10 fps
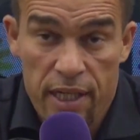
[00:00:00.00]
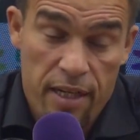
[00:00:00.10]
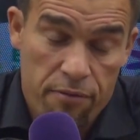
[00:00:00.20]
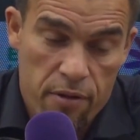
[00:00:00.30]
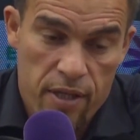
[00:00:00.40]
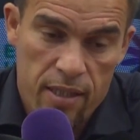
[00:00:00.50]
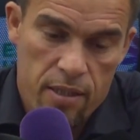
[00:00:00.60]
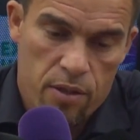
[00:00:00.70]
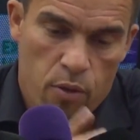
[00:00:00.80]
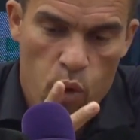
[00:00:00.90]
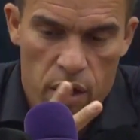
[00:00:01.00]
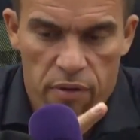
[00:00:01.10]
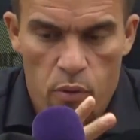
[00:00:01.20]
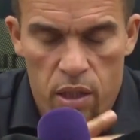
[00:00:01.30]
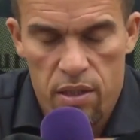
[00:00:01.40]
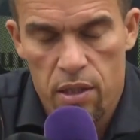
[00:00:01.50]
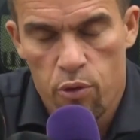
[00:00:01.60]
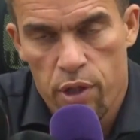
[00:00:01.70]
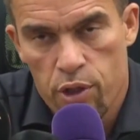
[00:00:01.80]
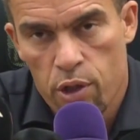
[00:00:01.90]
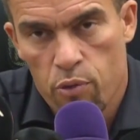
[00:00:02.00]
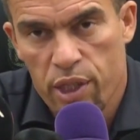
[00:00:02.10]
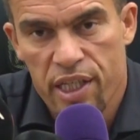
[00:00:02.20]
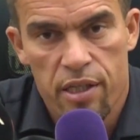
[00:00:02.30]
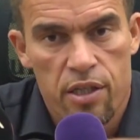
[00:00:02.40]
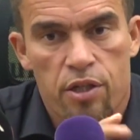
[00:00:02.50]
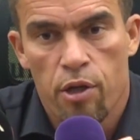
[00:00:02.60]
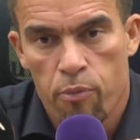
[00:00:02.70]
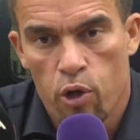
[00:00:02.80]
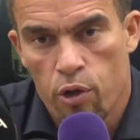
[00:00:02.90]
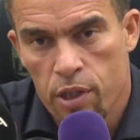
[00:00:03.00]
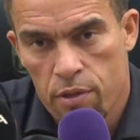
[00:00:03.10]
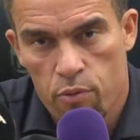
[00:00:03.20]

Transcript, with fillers: And after that, it's a 1v1 situation. We didn't stop the cross.